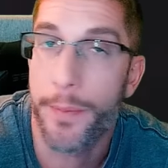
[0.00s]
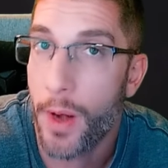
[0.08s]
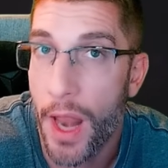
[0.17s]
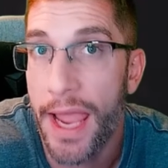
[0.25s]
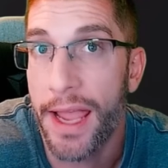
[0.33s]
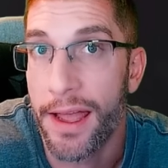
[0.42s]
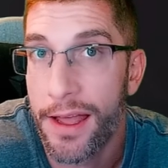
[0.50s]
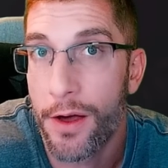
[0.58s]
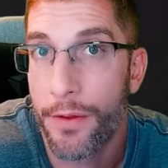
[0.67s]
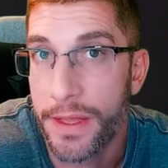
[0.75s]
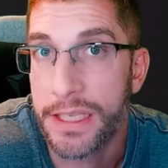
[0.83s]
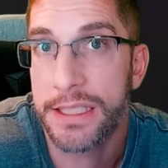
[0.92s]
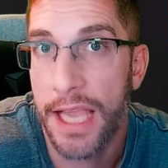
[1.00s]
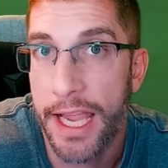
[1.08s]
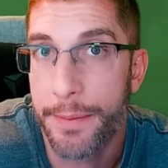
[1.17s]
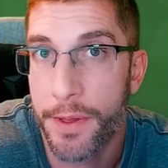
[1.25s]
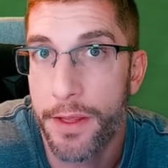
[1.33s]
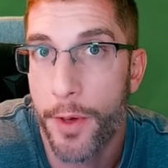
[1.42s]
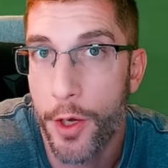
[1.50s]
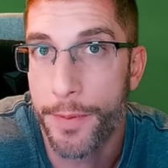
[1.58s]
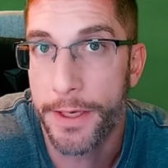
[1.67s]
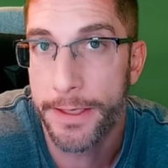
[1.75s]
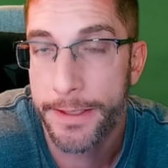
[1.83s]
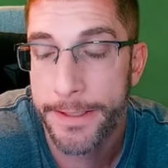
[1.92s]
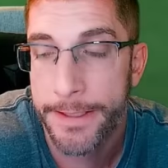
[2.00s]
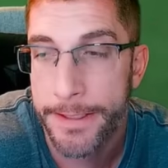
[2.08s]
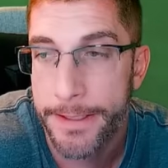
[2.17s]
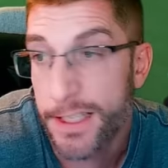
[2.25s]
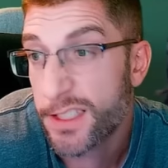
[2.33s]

player on this game at the moment. That's